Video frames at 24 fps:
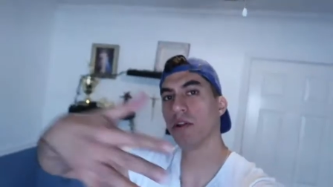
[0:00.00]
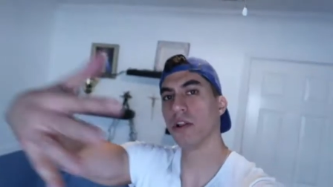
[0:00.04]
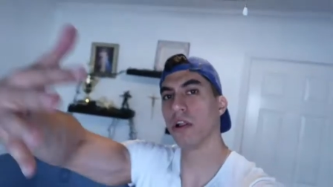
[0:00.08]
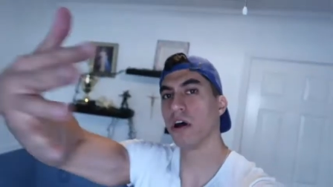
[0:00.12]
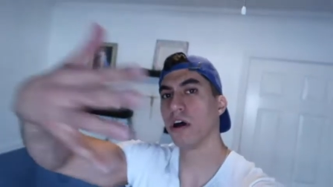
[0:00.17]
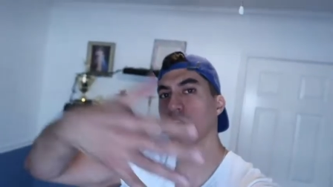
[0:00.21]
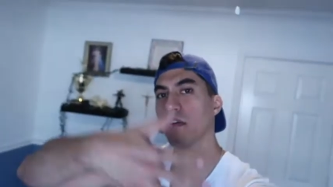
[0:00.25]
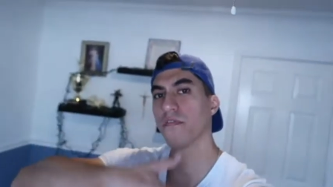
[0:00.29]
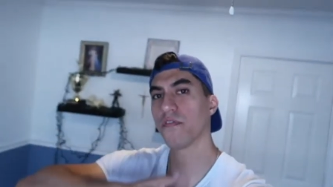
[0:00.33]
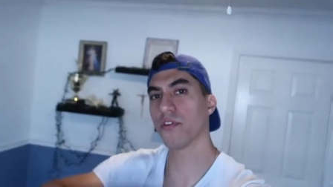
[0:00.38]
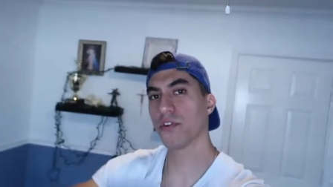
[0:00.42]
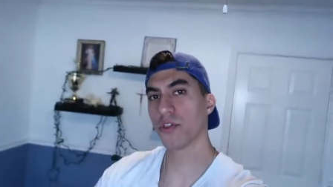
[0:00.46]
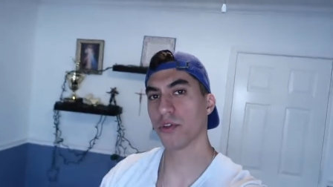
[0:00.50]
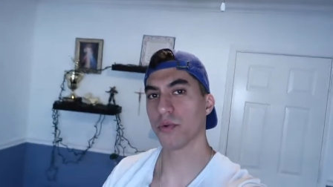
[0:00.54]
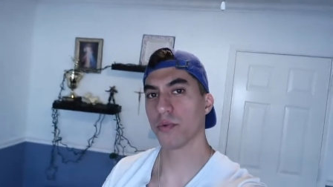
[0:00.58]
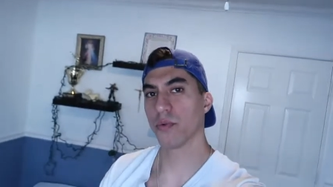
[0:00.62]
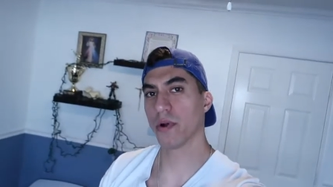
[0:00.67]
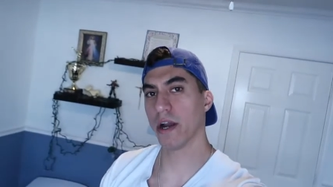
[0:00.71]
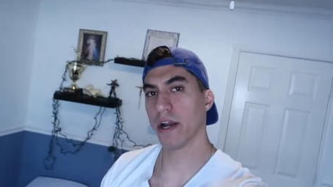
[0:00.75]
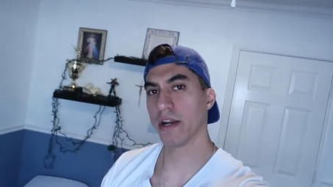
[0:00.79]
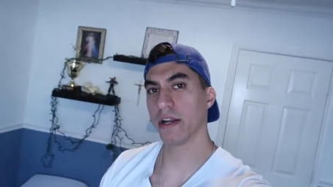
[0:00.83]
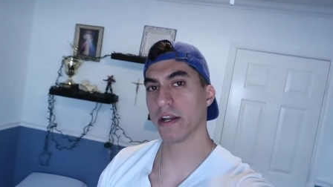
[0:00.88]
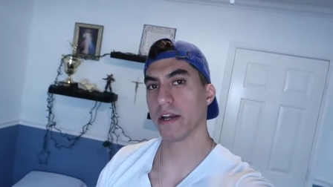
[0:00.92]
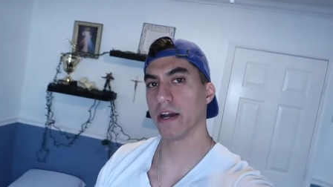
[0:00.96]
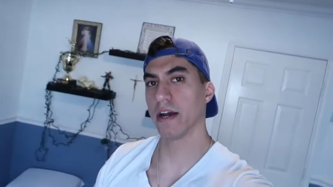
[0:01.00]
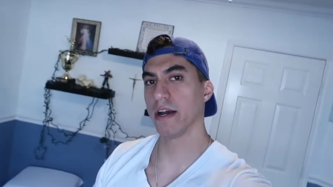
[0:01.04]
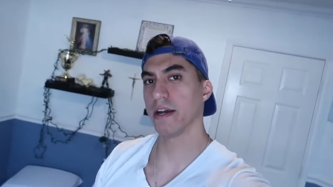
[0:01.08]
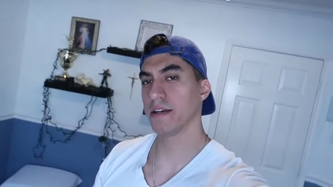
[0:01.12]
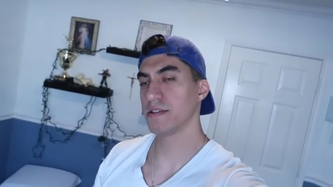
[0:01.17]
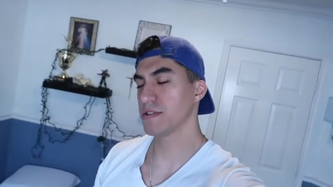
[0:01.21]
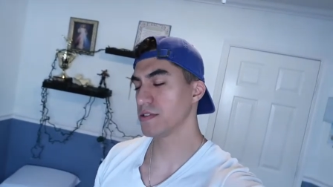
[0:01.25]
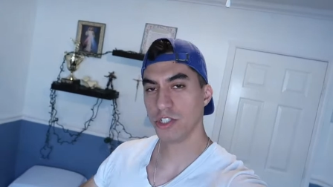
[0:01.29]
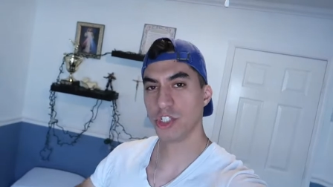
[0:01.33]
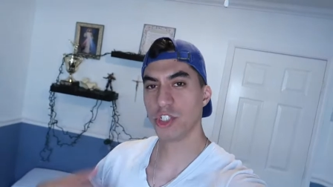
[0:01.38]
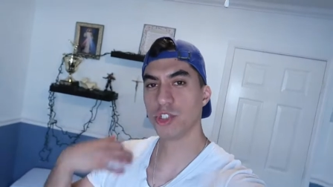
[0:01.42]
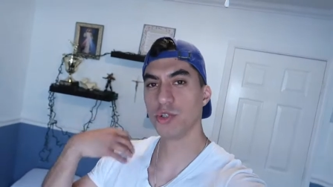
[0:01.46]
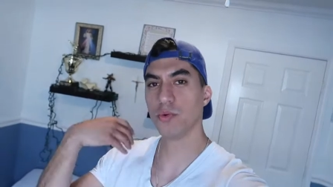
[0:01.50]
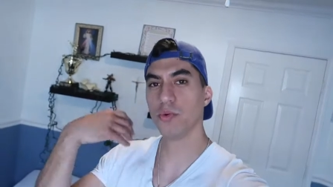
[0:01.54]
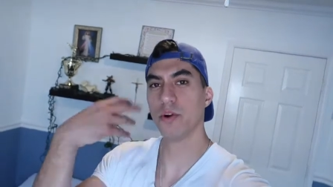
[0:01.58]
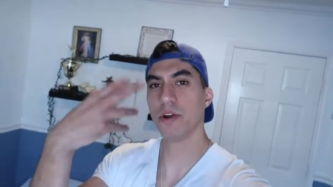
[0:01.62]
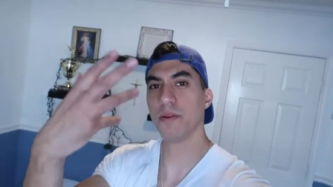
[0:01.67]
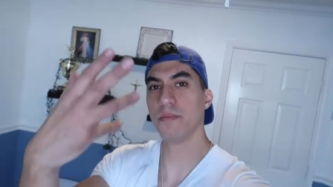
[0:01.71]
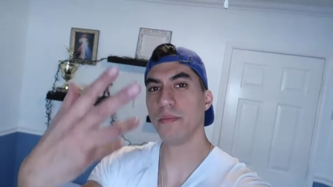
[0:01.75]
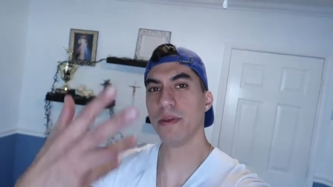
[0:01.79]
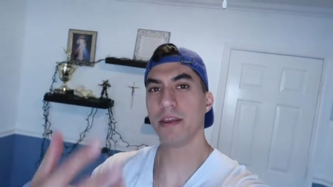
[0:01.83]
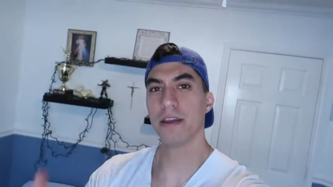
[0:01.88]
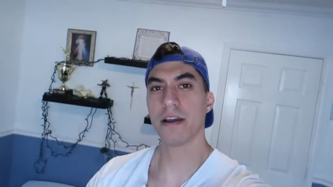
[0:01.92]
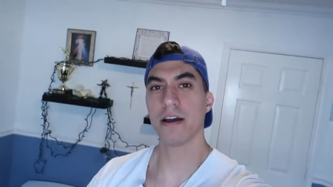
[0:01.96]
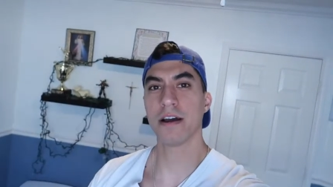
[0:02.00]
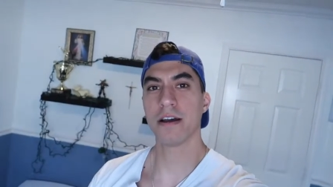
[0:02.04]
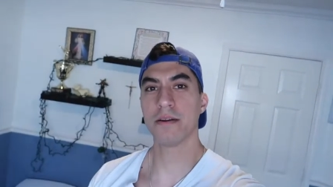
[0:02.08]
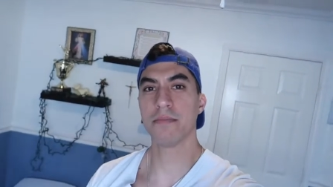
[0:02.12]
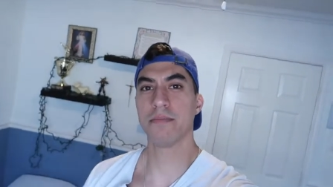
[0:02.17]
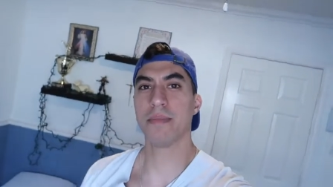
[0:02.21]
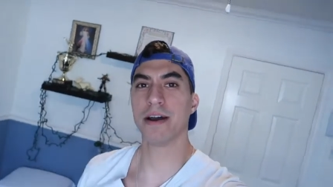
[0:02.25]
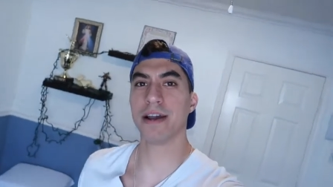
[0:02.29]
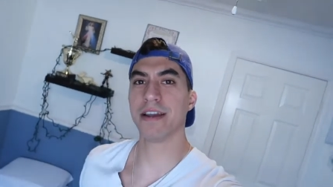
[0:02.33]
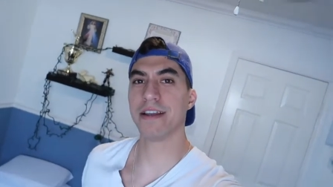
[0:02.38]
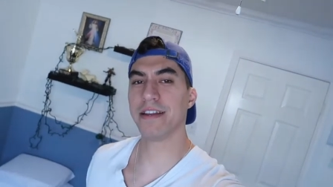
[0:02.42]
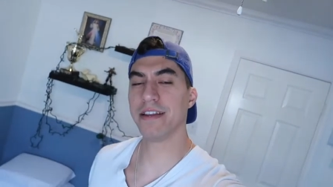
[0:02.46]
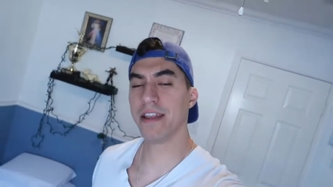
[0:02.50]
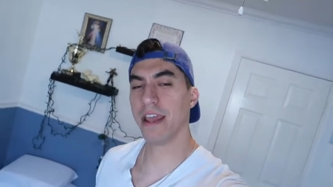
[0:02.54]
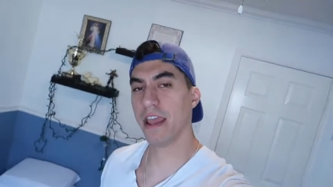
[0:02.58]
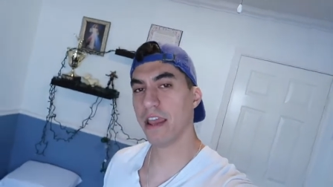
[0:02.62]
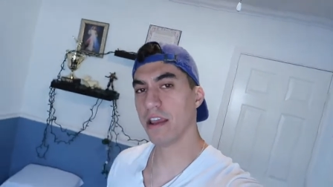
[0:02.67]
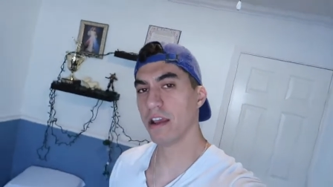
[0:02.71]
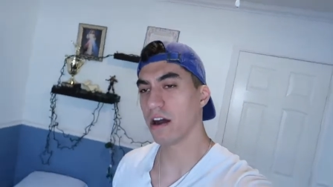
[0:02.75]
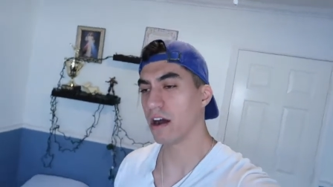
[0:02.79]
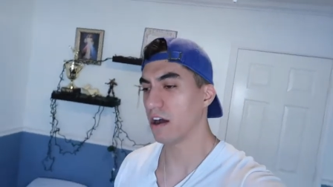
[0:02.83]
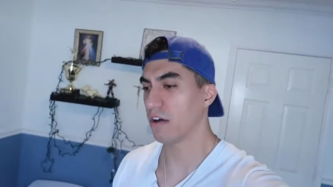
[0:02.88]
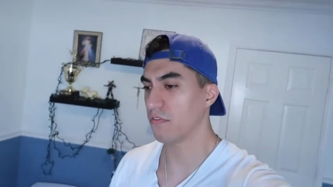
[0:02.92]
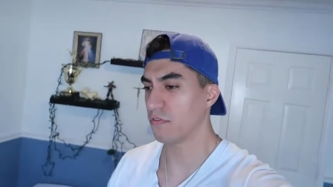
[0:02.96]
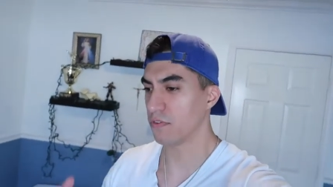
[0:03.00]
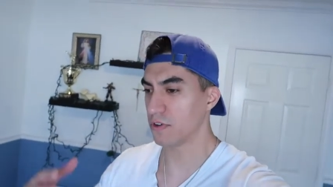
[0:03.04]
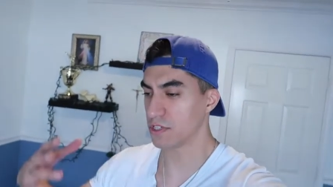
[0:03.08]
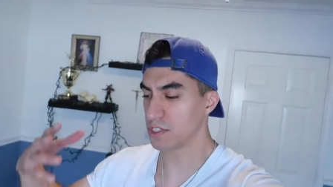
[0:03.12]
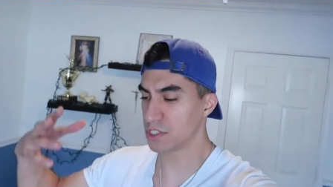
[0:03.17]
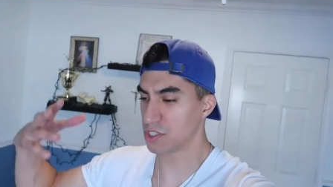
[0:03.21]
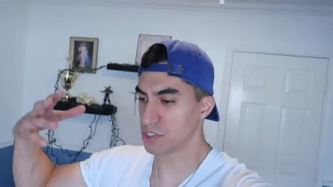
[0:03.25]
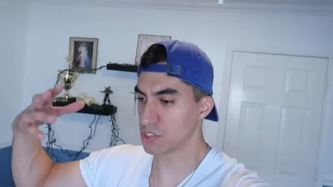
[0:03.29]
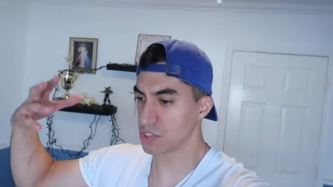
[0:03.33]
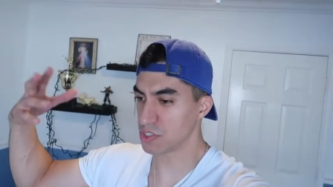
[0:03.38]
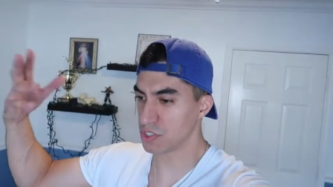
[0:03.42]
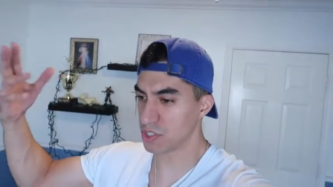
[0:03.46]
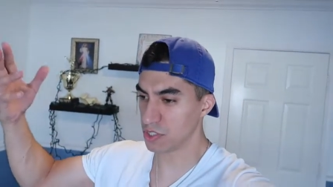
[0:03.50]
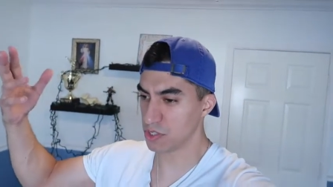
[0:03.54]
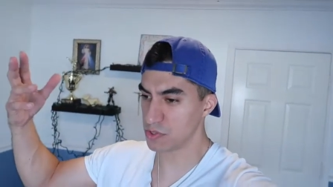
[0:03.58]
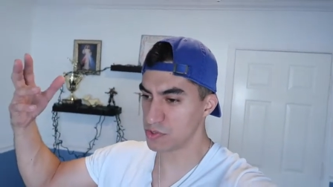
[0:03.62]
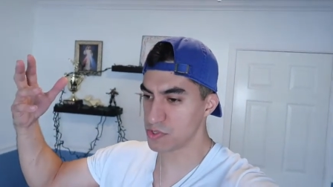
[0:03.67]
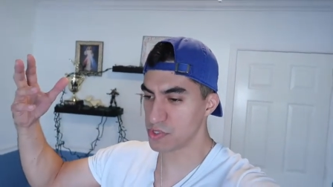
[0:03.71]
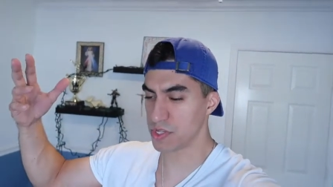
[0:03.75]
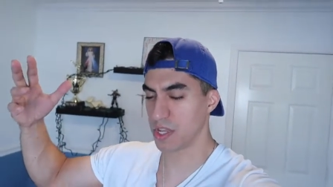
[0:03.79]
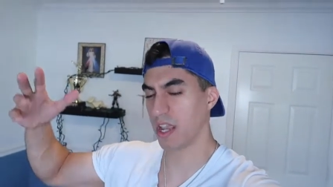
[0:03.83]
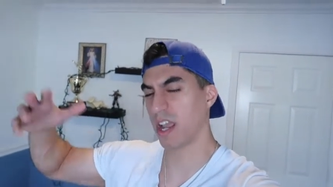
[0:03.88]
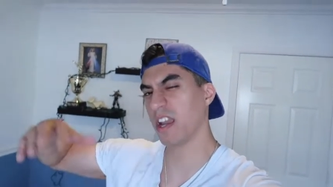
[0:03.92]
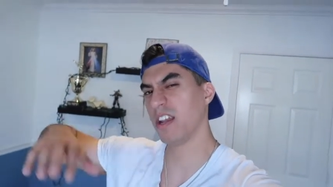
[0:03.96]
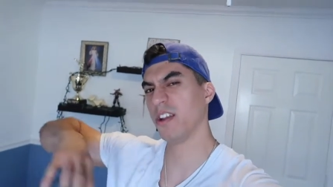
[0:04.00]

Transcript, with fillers: along for the ride, guys. Join me on my day off, which is Tuesday.